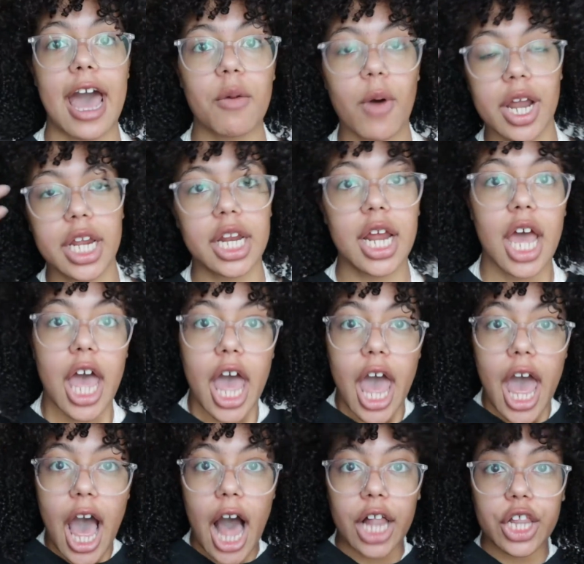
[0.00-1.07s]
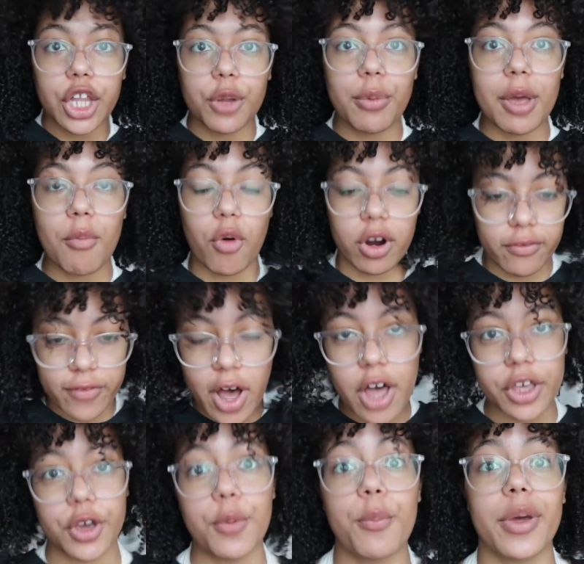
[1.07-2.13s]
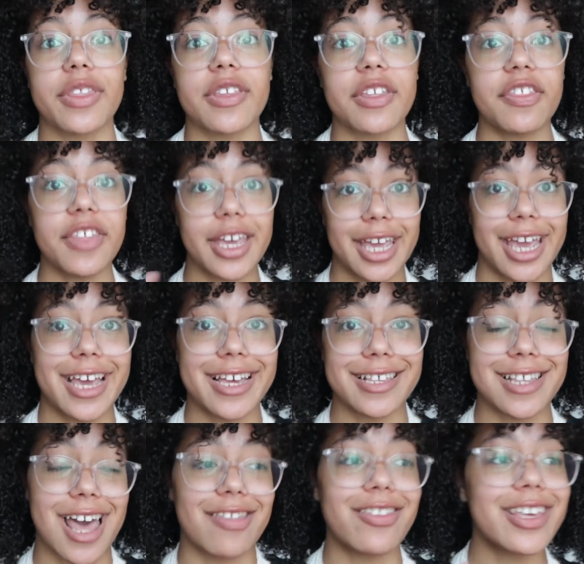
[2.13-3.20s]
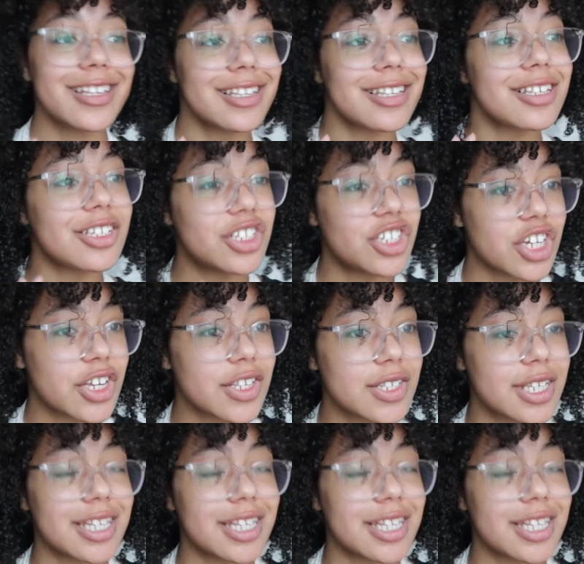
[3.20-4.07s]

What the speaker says: of wanted a little bit more volume, but the thing is, this is just